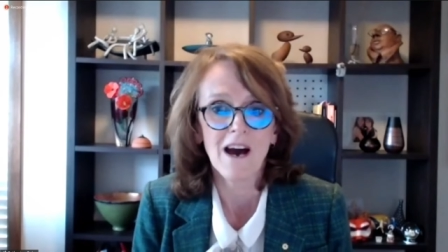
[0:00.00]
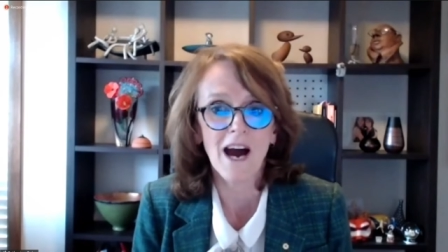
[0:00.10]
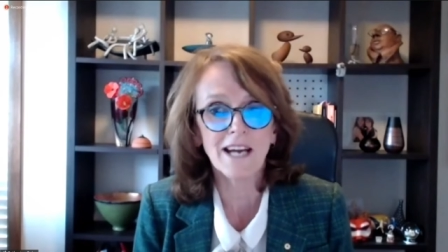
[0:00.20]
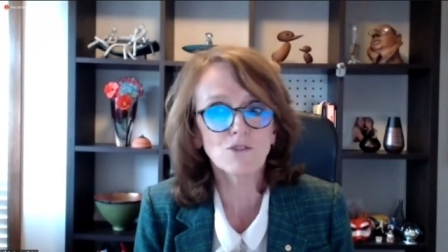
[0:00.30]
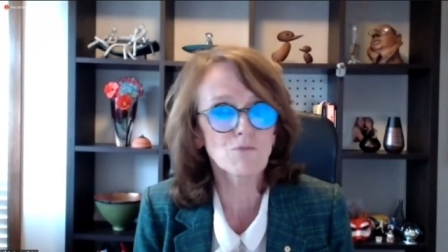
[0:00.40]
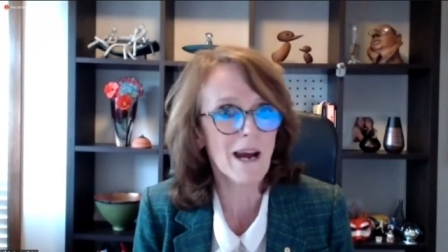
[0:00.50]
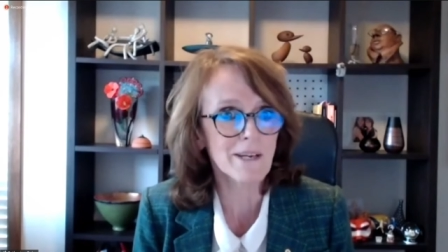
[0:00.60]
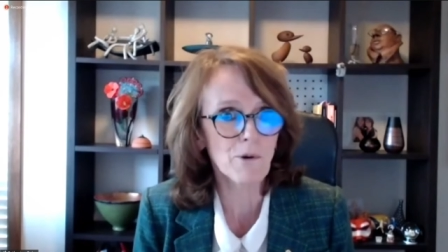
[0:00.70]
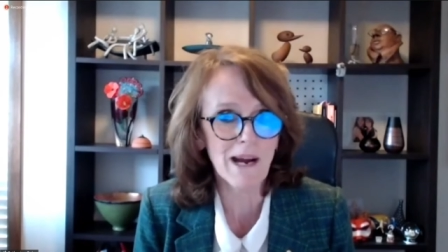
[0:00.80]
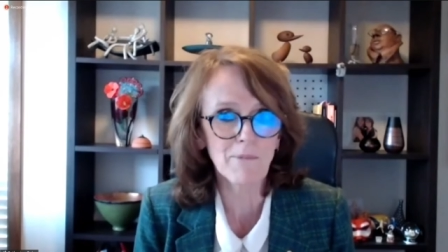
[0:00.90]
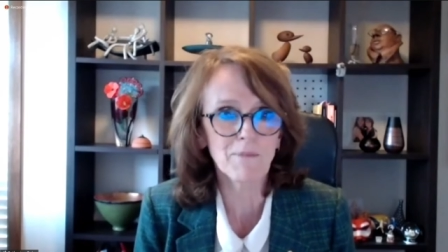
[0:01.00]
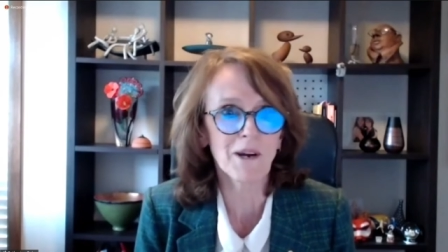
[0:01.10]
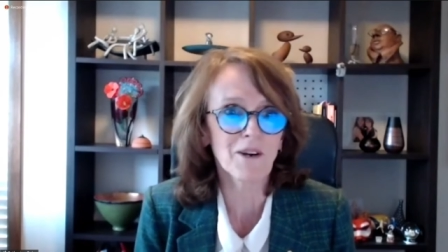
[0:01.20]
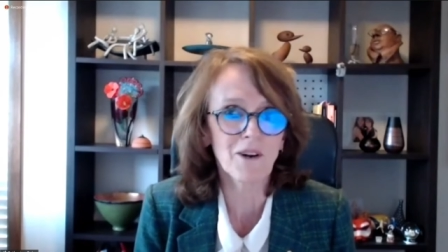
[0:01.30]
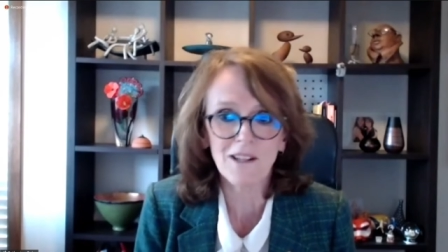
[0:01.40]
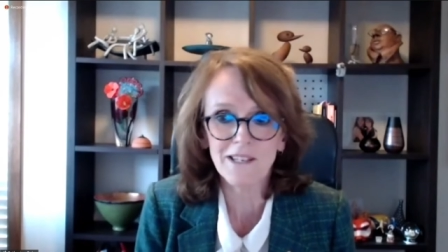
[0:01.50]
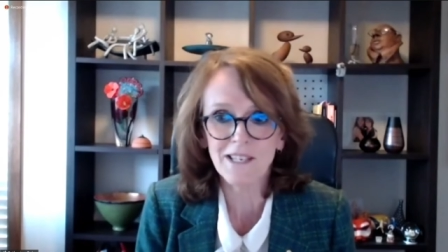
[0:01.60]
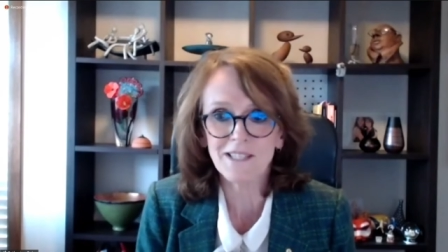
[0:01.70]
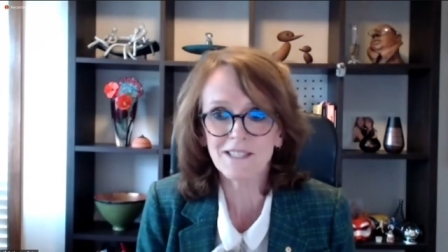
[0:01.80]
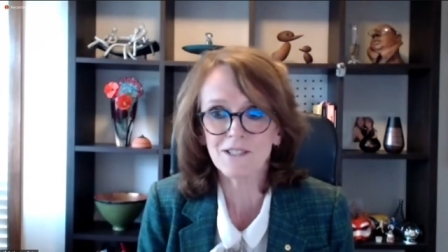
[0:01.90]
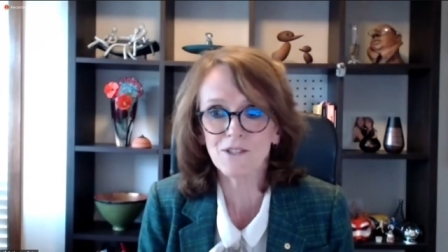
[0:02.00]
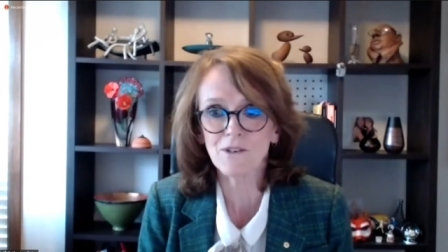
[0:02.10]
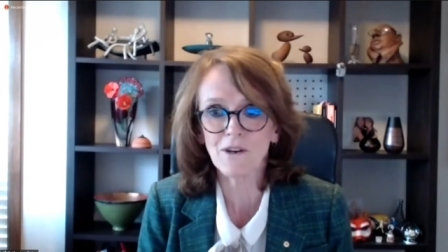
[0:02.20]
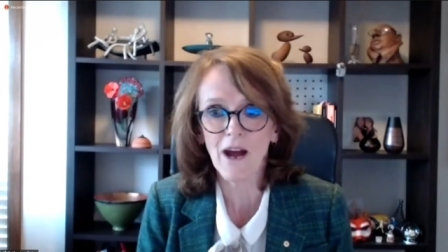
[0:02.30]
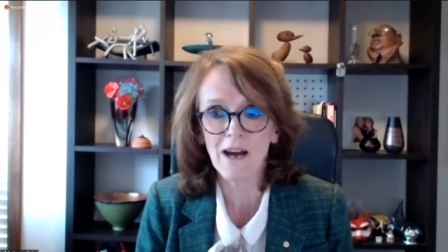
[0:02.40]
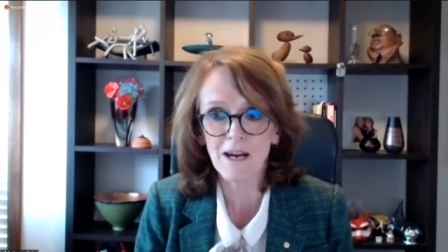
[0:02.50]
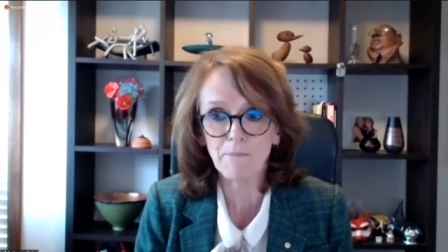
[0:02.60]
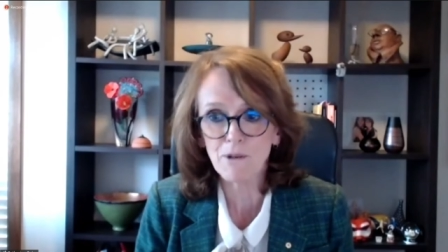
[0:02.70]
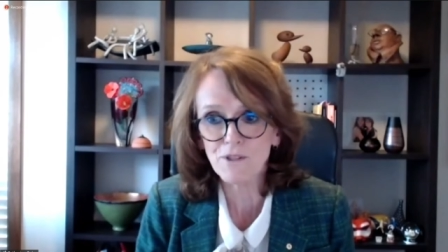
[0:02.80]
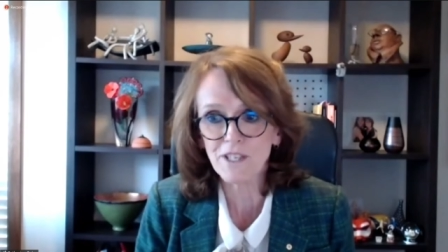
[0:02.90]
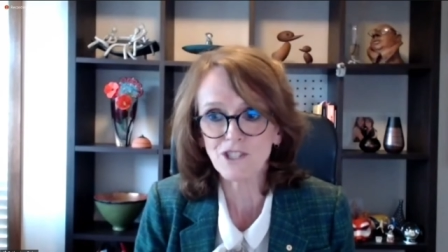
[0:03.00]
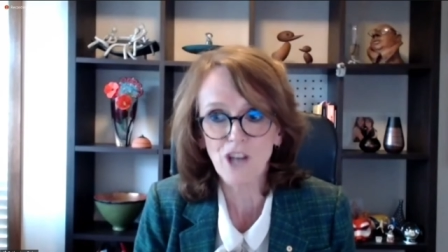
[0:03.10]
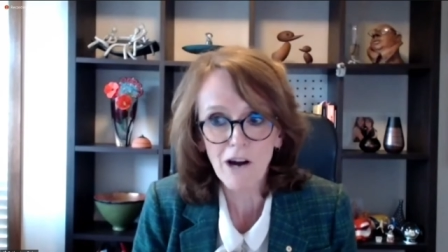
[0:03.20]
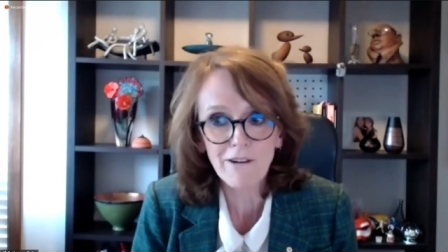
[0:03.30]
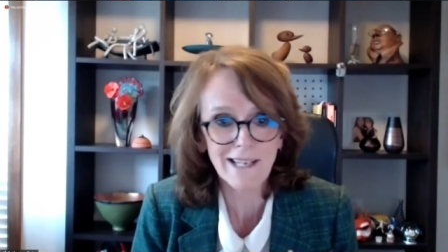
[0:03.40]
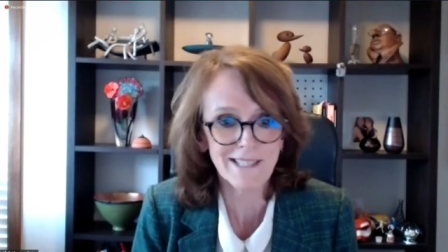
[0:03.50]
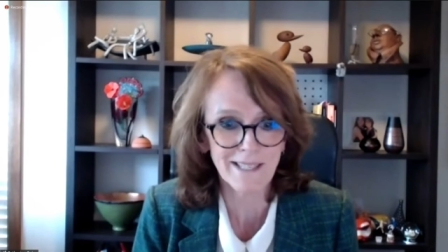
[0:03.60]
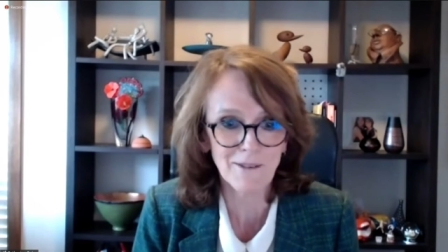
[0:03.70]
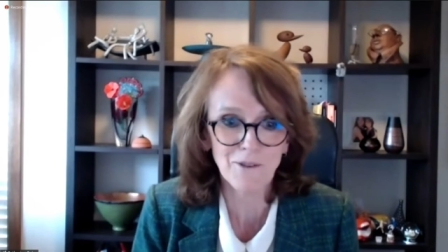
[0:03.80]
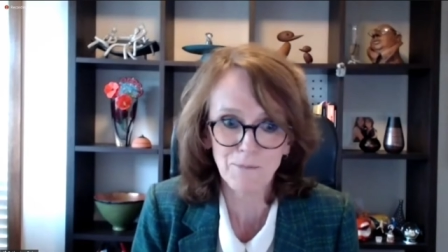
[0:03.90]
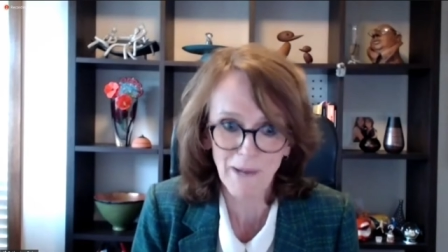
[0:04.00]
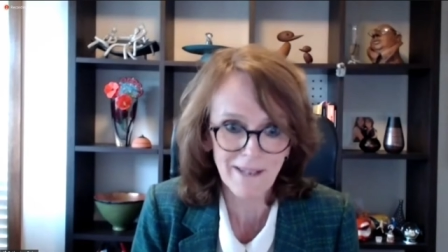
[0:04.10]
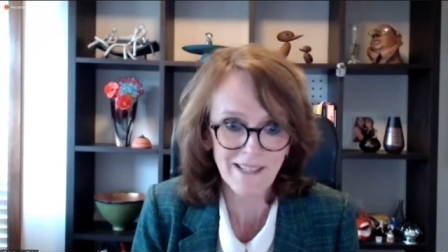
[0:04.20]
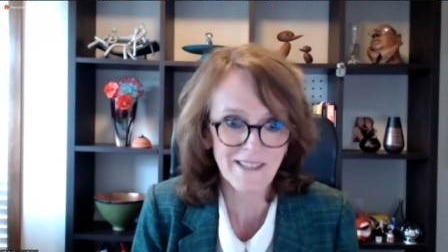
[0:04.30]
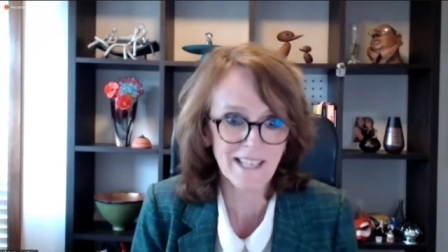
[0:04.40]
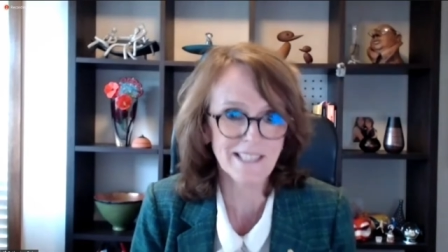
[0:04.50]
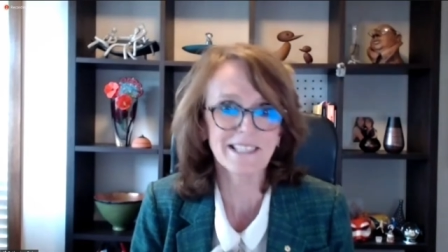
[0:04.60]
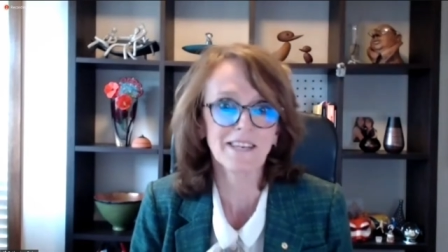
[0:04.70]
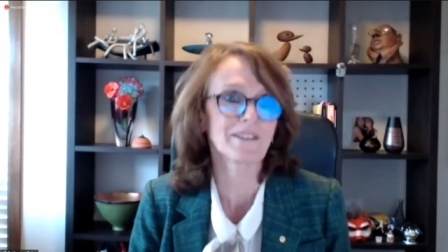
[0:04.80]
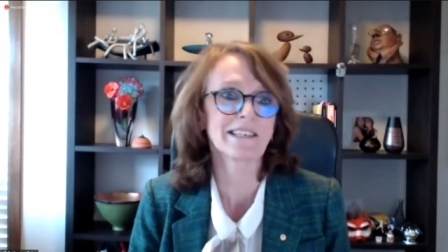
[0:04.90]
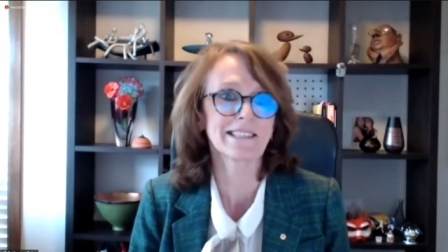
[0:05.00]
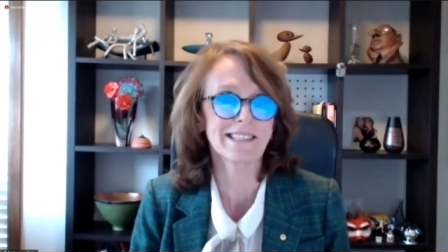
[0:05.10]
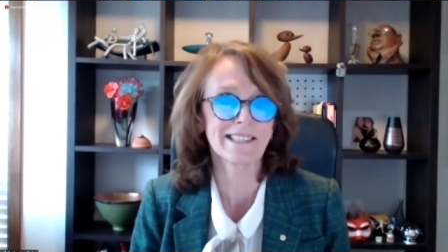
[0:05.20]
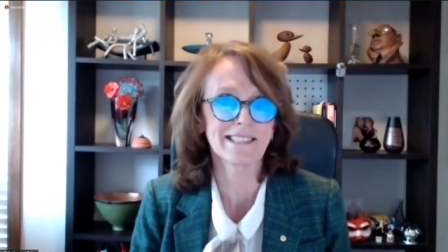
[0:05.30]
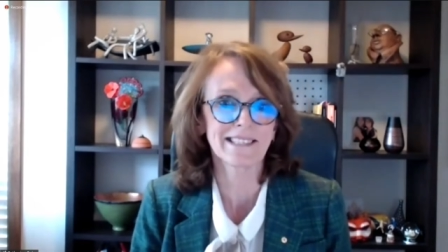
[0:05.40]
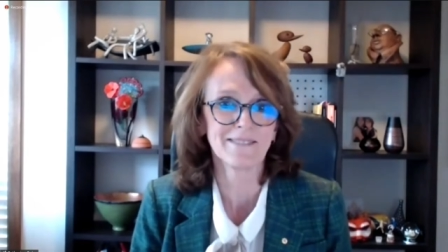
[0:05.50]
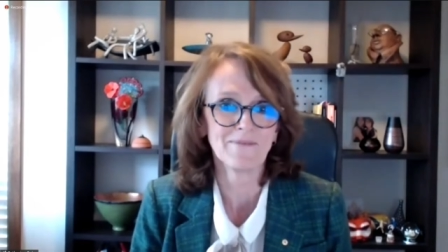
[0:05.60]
I had to rally around with my colleagues to uh, build a childcare centre because back then they didn't even exist.